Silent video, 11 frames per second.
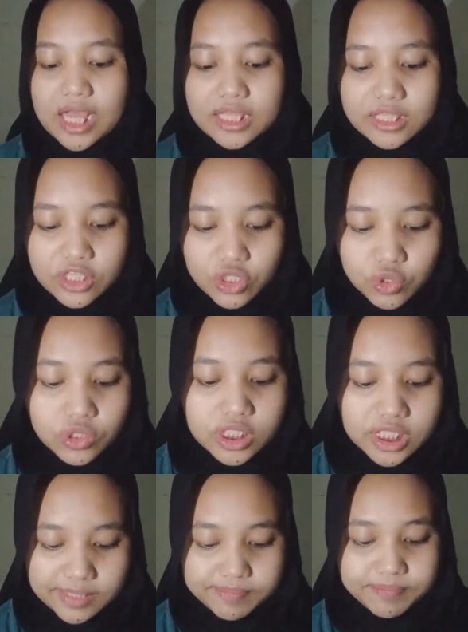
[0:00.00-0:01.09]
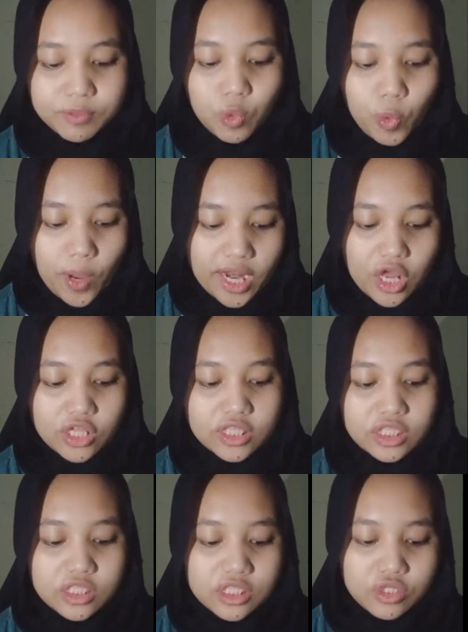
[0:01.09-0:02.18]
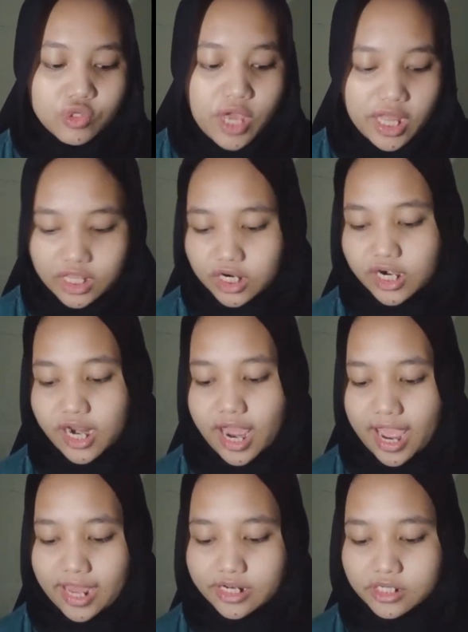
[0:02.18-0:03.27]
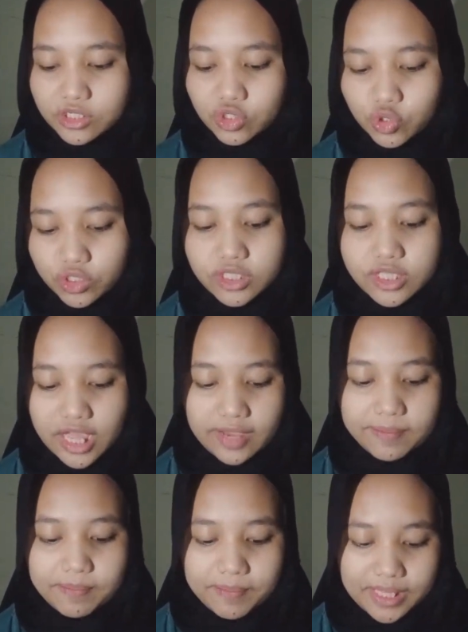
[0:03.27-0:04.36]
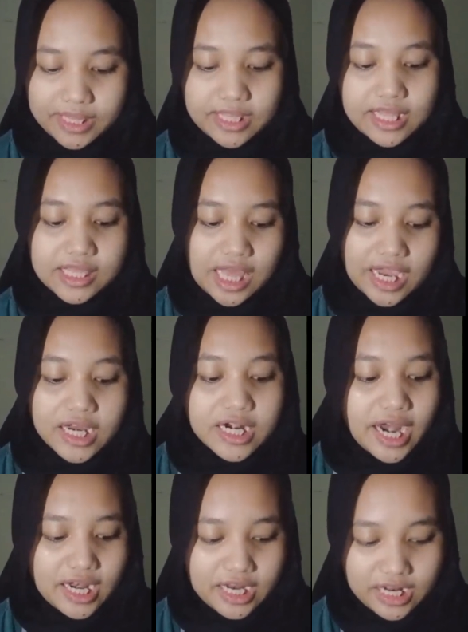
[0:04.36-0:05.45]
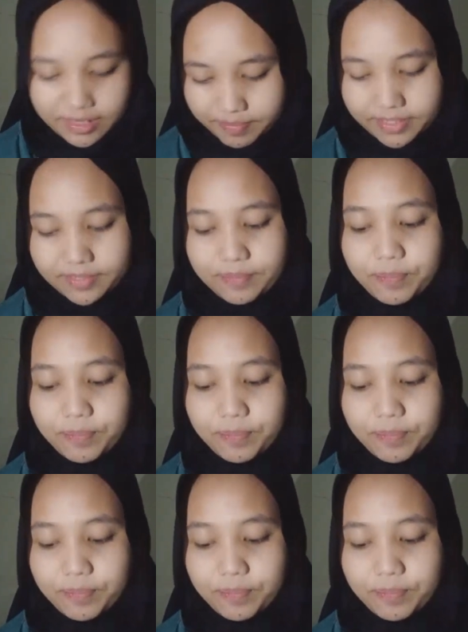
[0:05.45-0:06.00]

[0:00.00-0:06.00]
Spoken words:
The two of them went on together, and soon they met Tiger and Eleven.